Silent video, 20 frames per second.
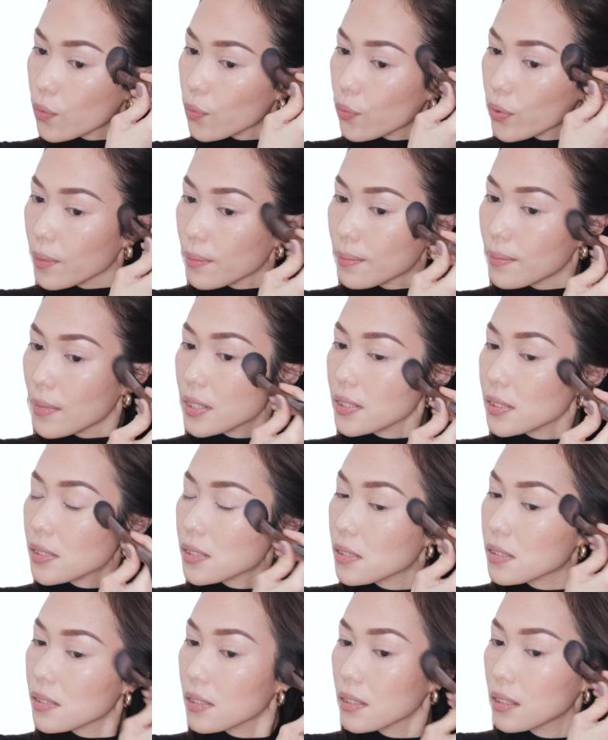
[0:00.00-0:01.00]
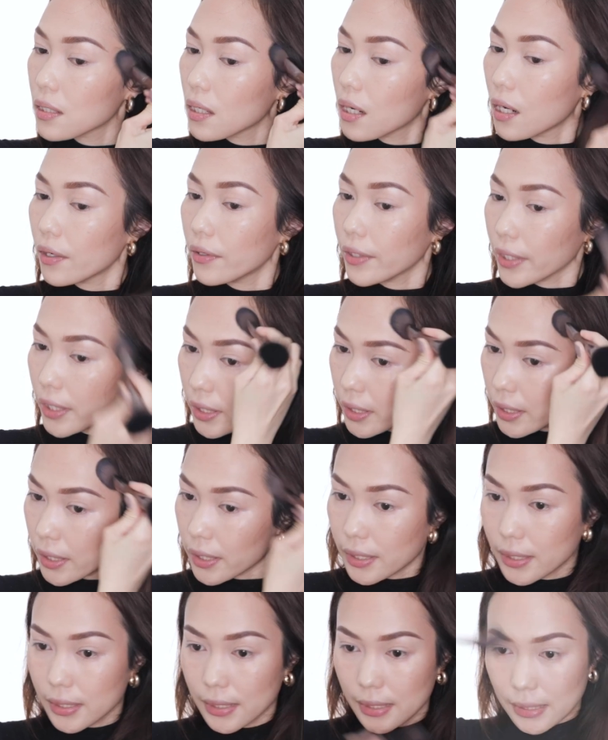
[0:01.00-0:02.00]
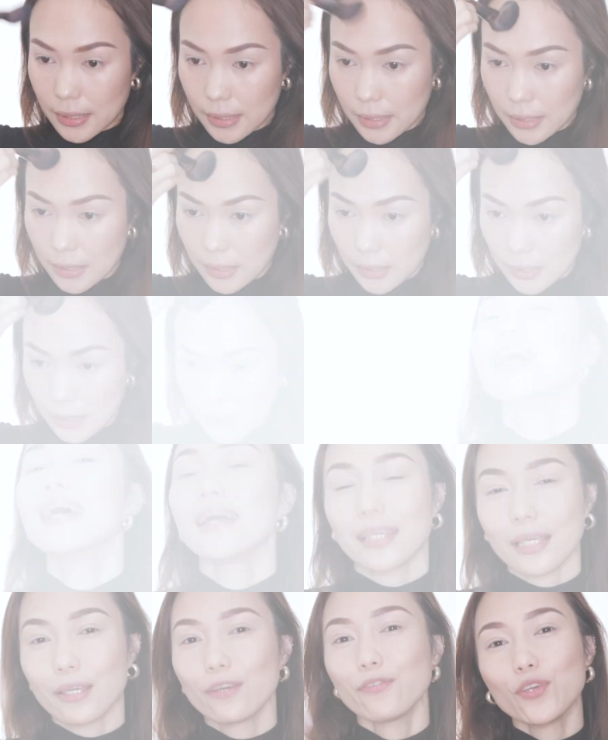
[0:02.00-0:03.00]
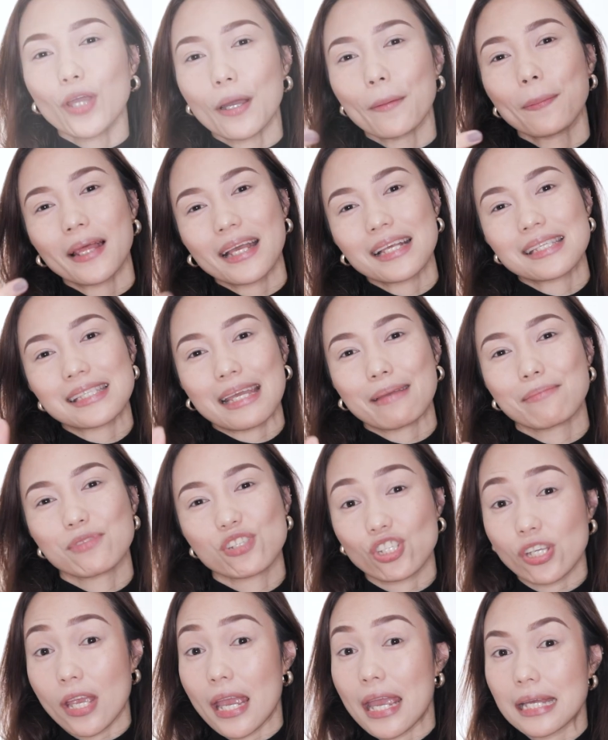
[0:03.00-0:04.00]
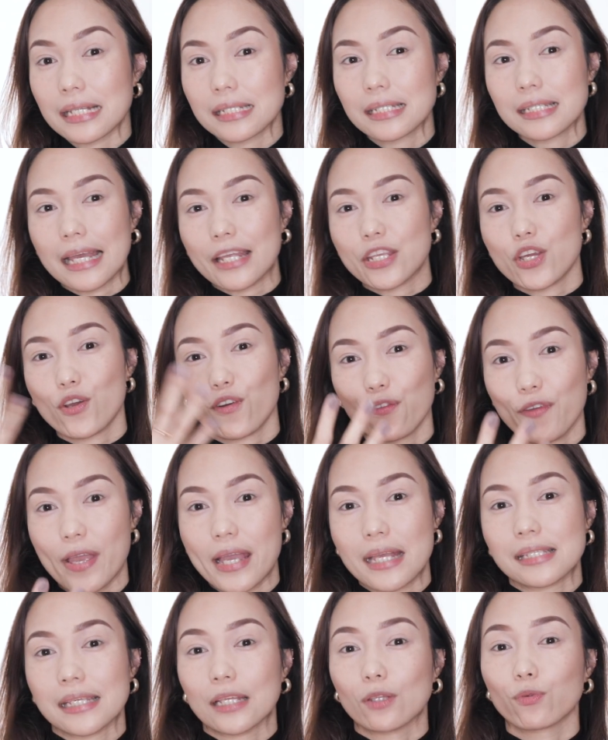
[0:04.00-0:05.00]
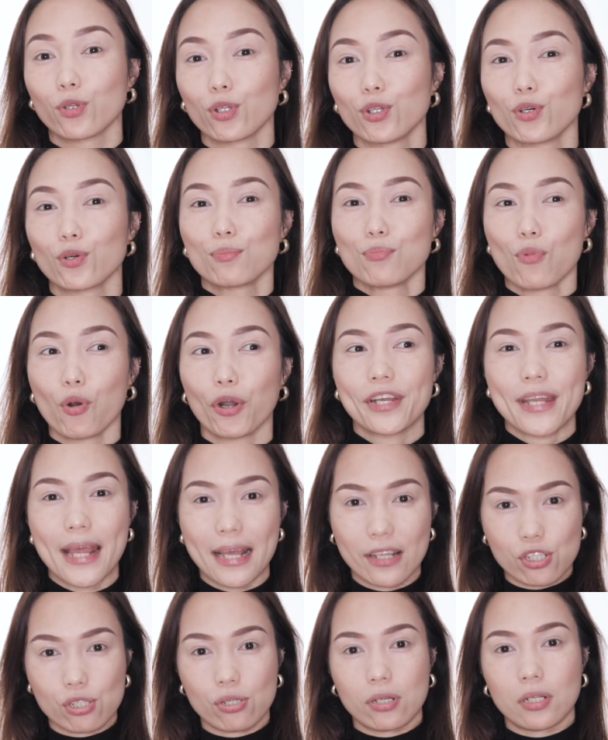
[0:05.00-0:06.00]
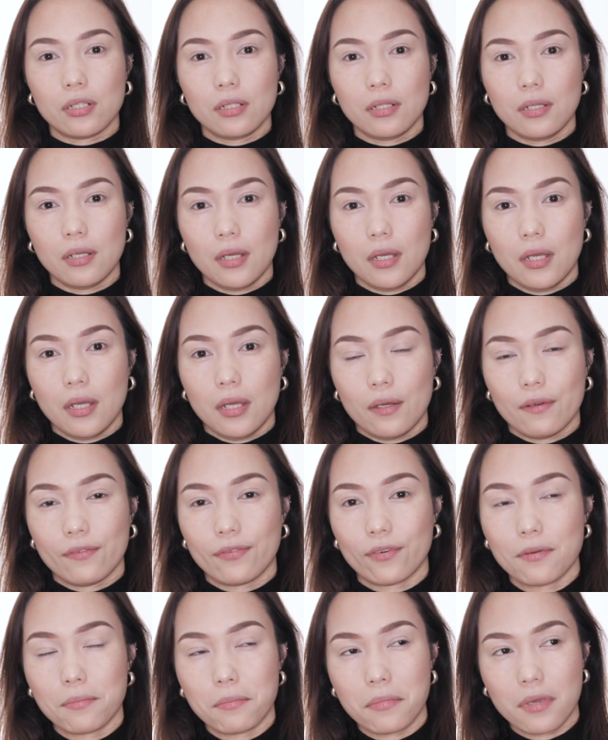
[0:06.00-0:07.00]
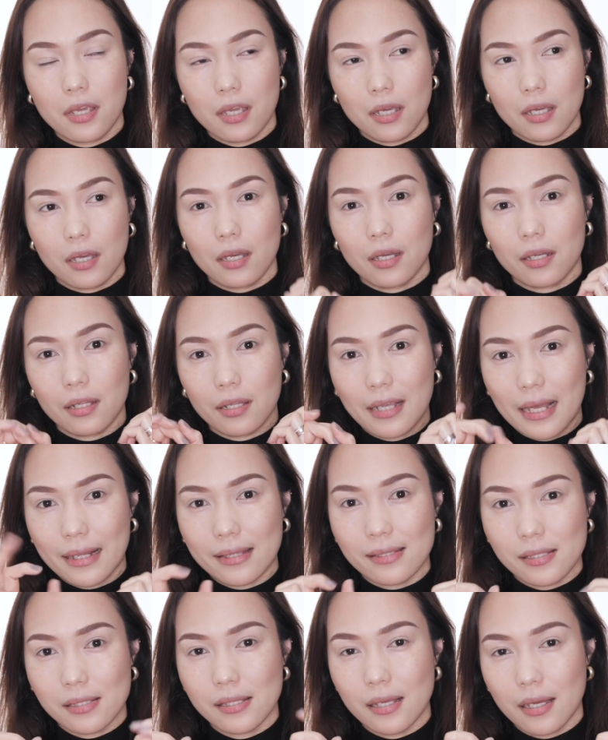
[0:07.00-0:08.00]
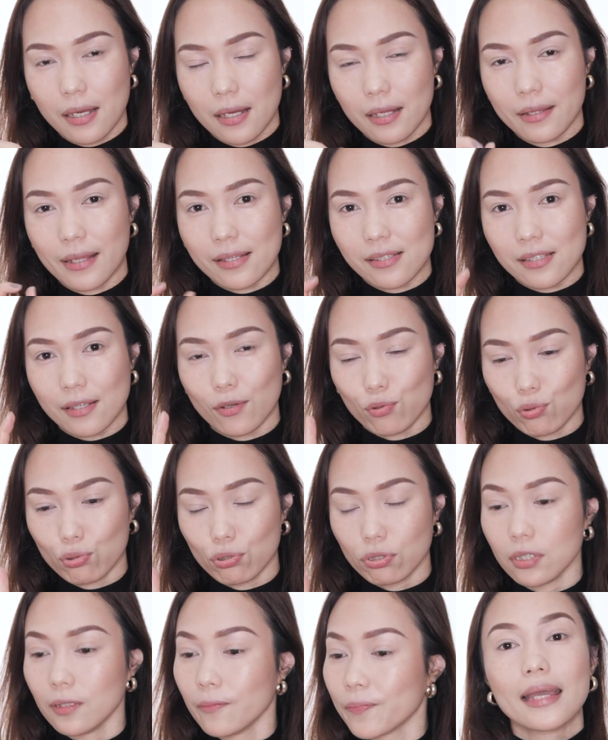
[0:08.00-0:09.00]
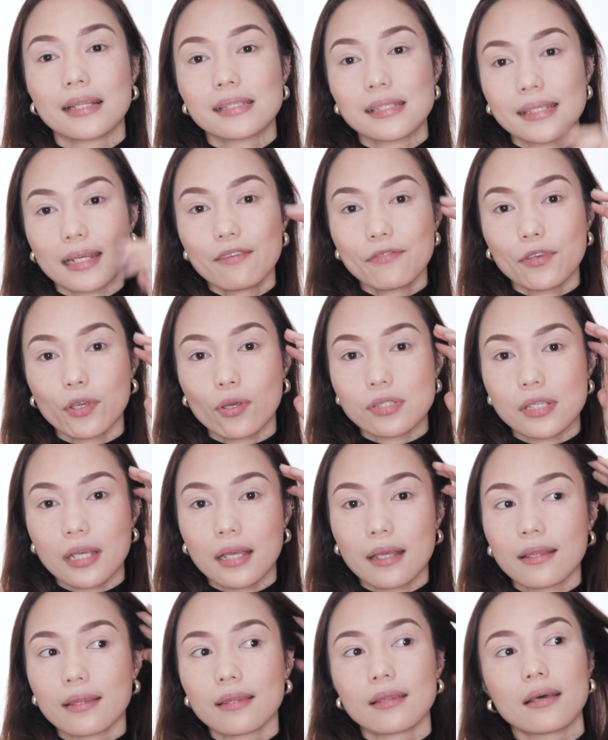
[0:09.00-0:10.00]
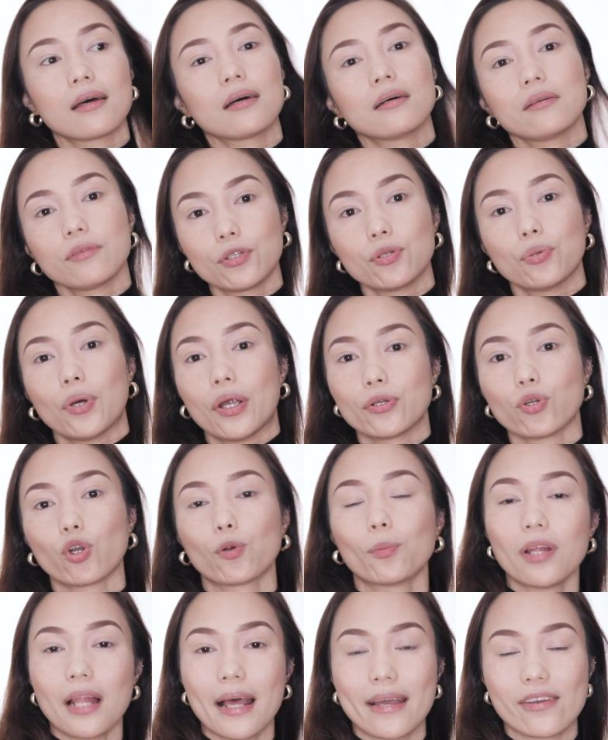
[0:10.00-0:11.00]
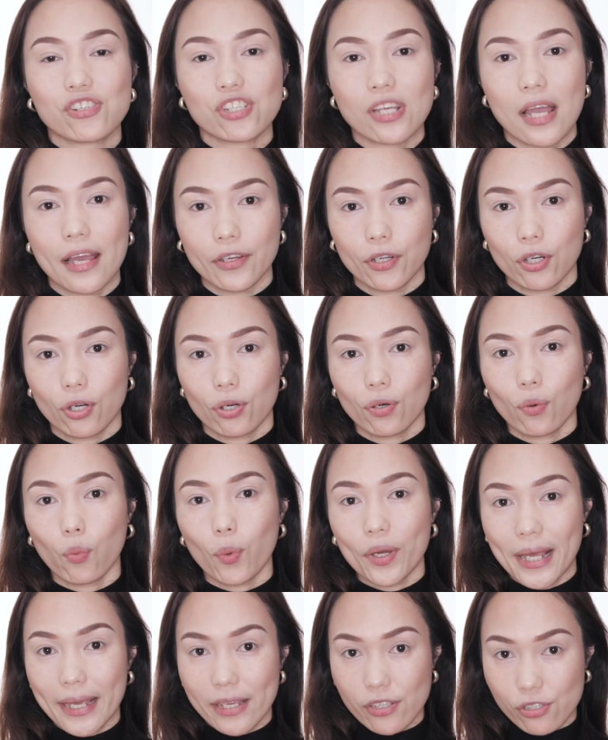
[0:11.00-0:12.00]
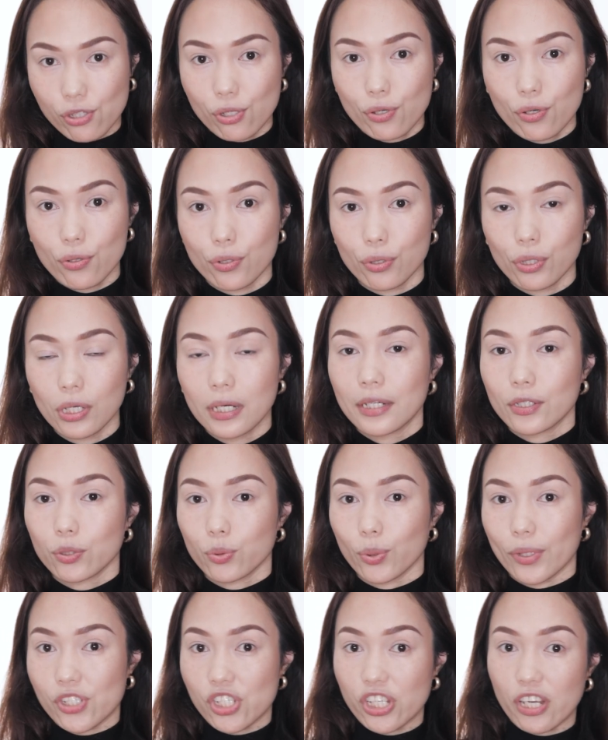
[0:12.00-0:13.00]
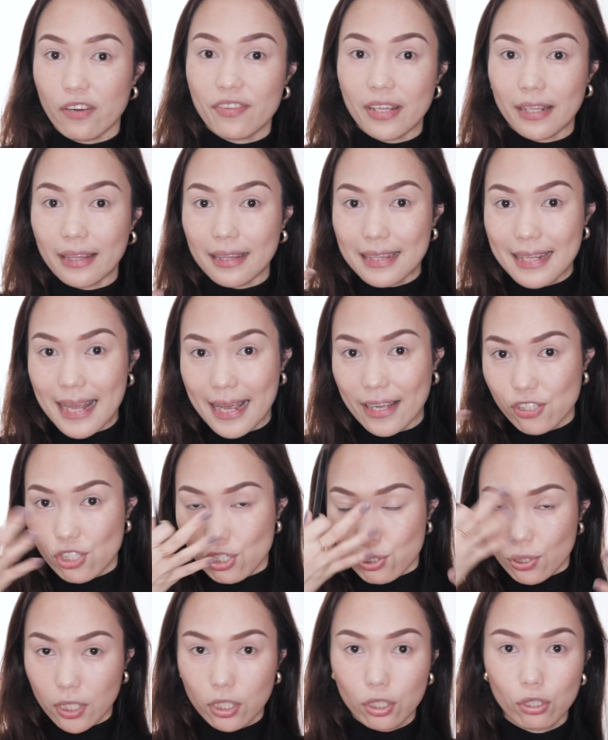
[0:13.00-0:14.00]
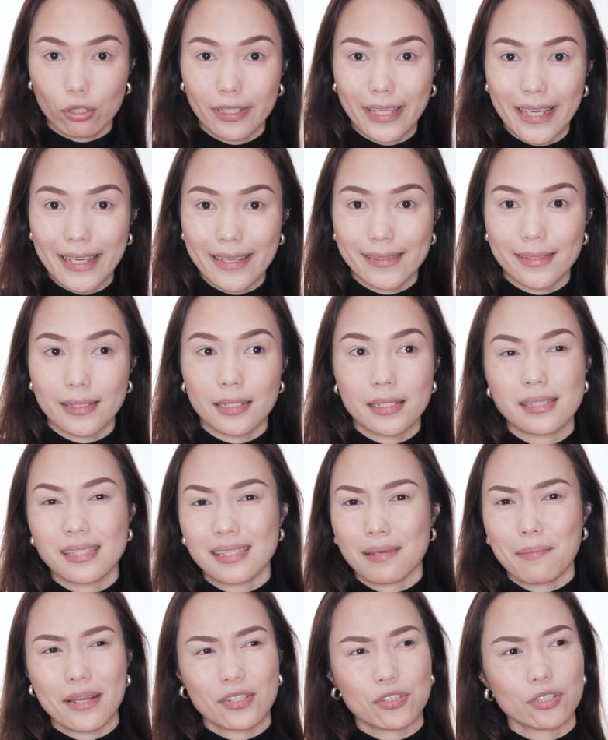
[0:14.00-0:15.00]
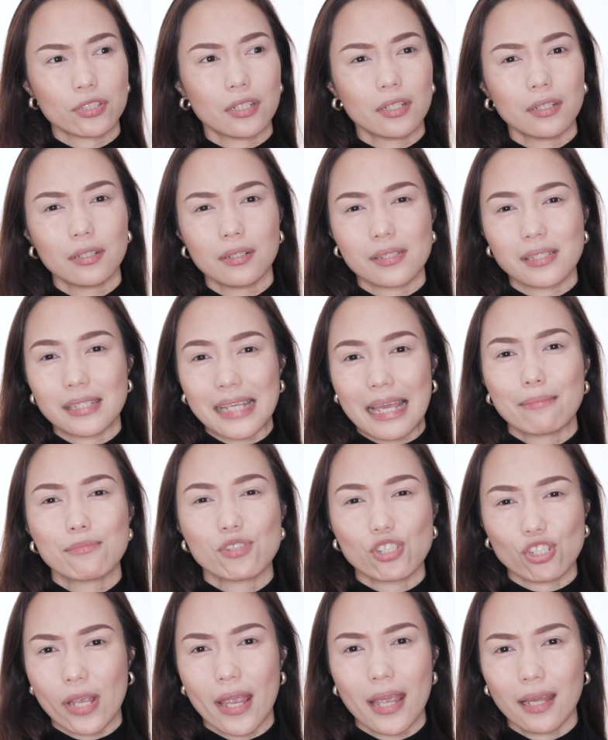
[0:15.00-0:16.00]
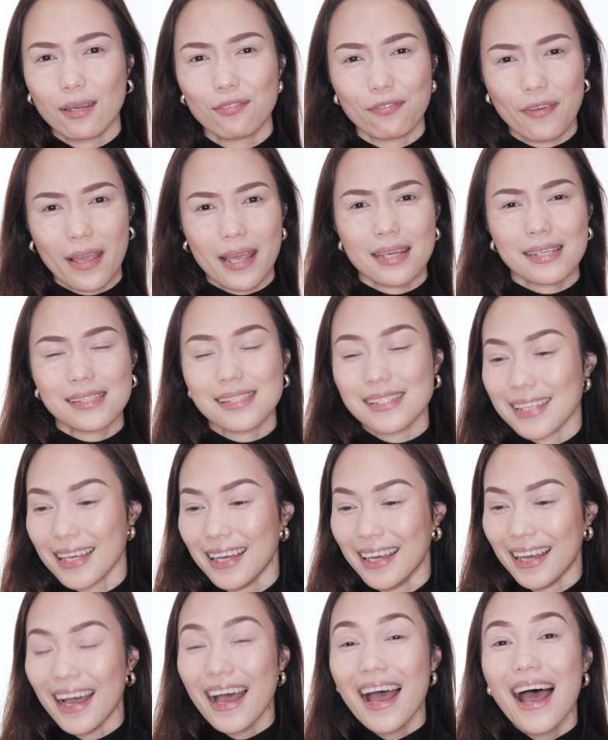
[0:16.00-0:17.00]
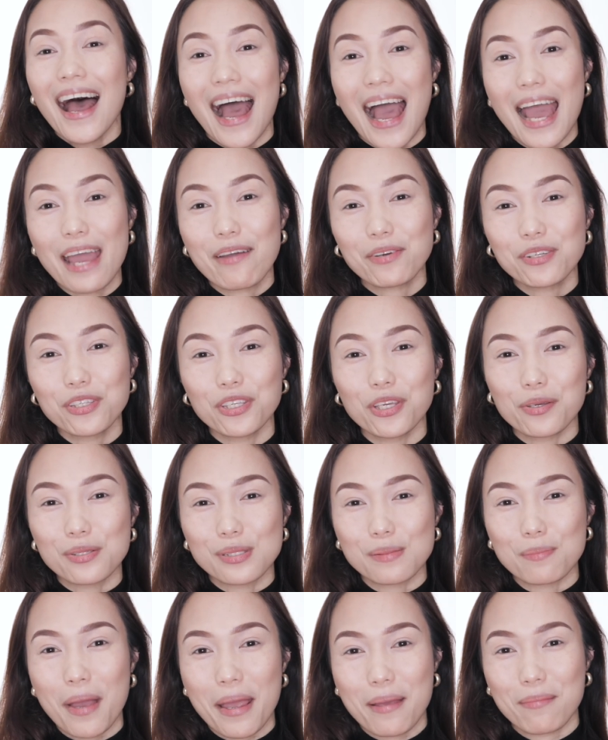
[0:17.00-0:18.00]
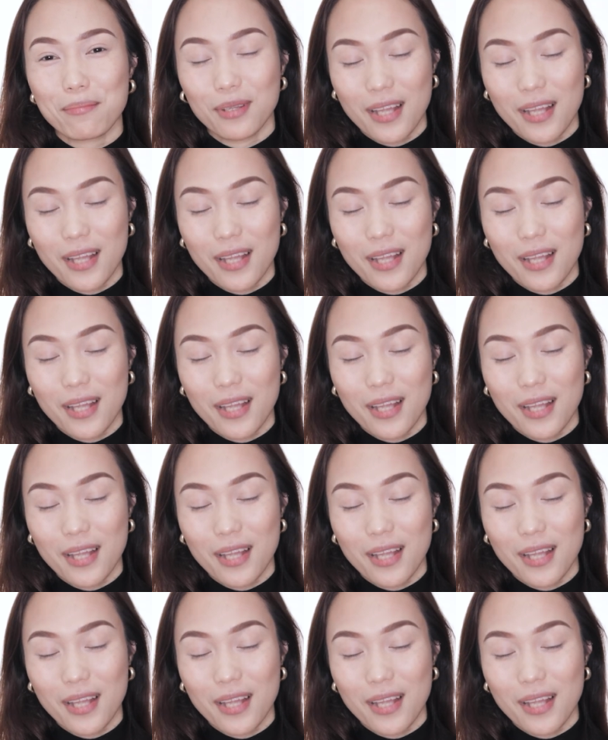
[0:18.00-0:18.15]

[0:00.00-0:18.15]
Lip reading: We must hurry. If you apply same shades in your face, it would look more natural. For me, that's the rule. Instead of using the, you know, our normal eyeshadow, what I do to achieve that natural looking symmetrical same shade face, I would use my